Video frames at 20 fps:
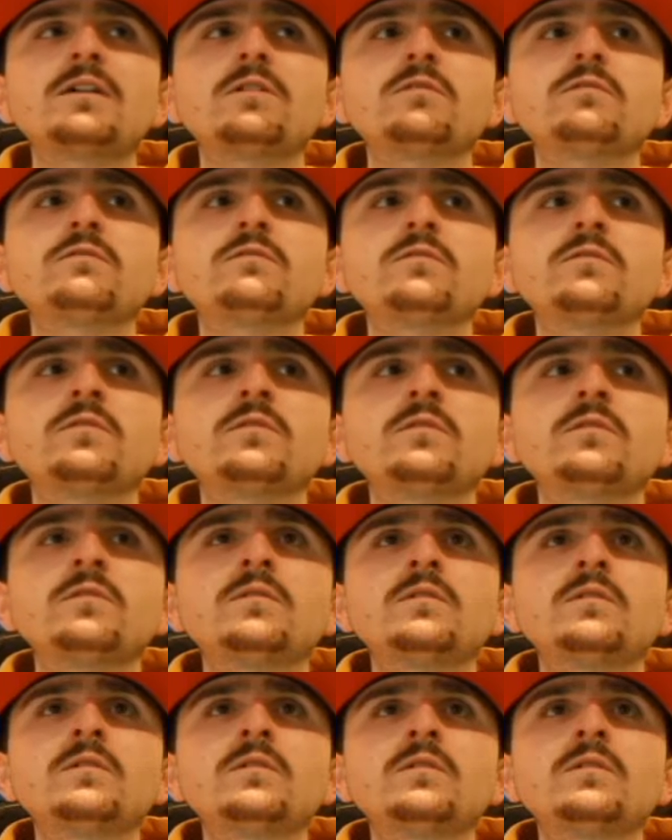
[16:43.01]
of,
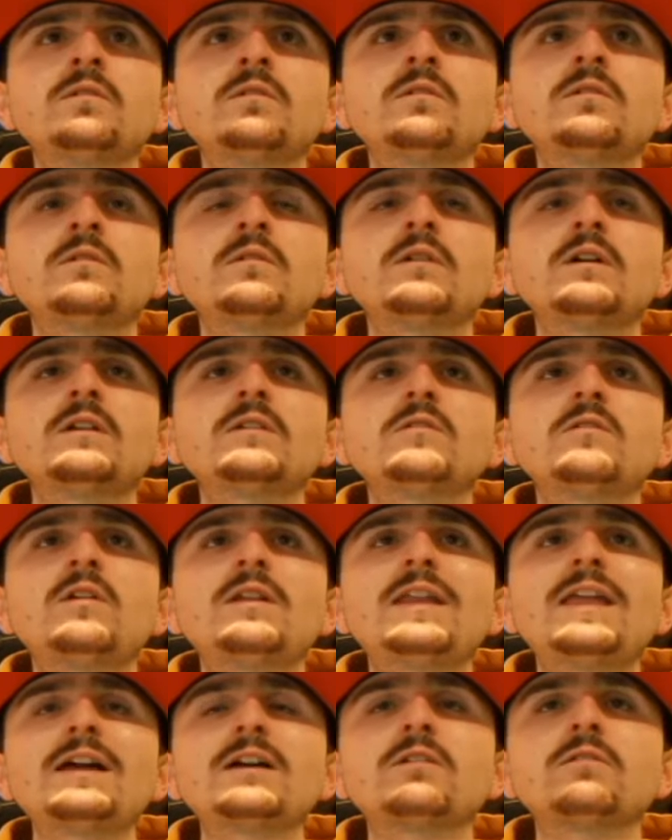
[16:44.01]
not
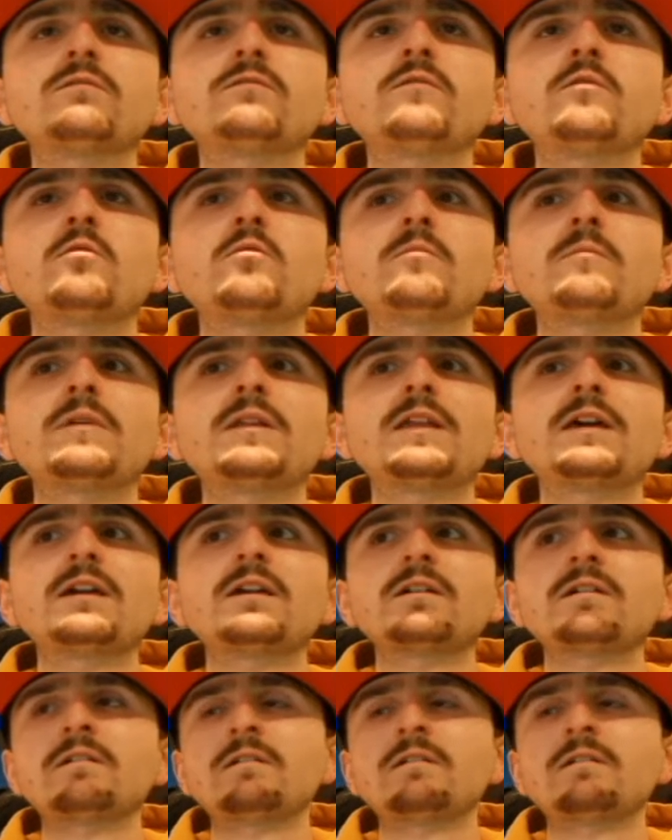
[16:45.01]
lack of form, but like